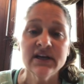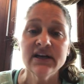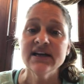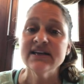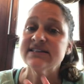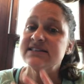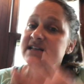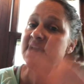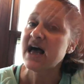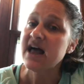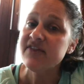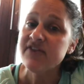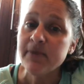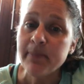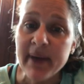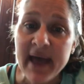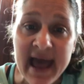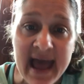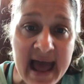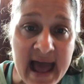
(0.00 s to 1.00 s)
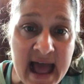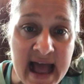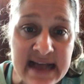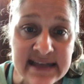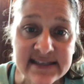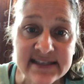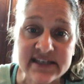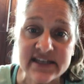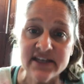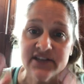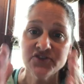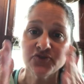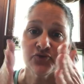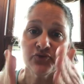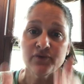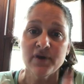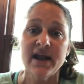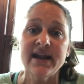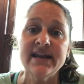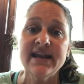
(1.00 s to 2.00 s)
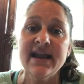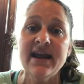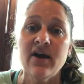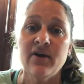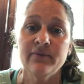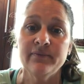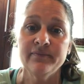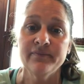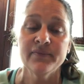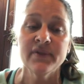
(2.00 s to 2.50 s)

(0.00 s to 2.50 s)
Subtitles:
It's not in the past. It's right now.